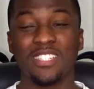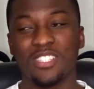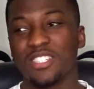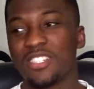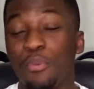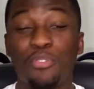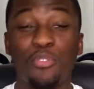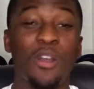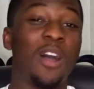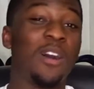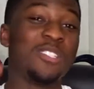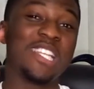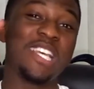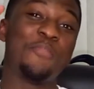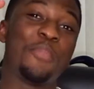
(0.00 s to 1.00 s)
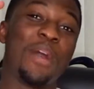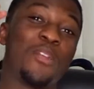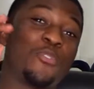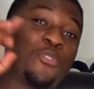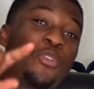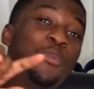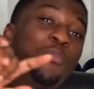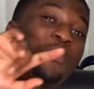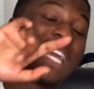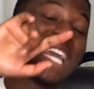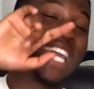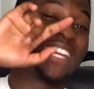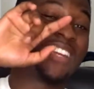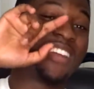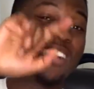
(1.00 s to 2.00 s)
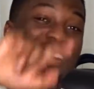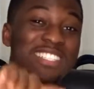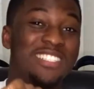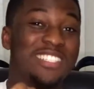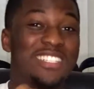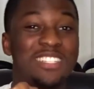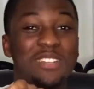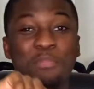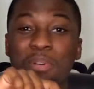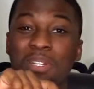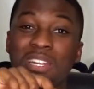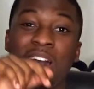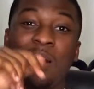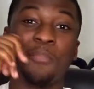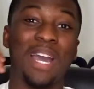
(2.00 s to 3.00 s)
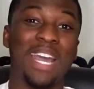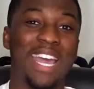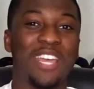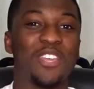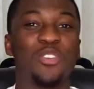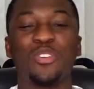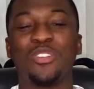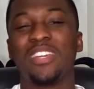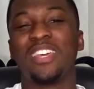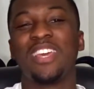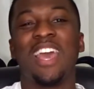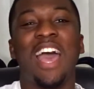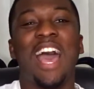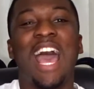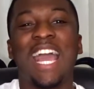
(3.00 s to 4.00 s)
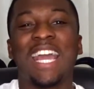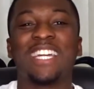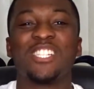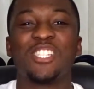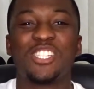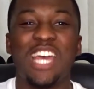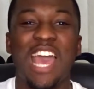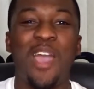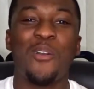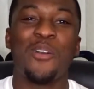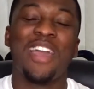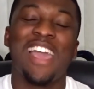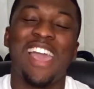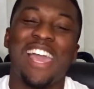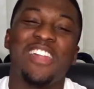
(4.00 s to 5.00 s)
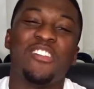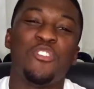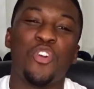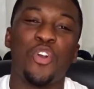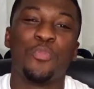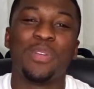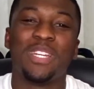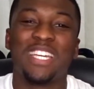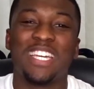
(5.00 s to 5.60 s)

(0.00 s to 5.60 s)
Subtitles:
Before I was in my room in London, but now I'm back at uni, I can shout and nobody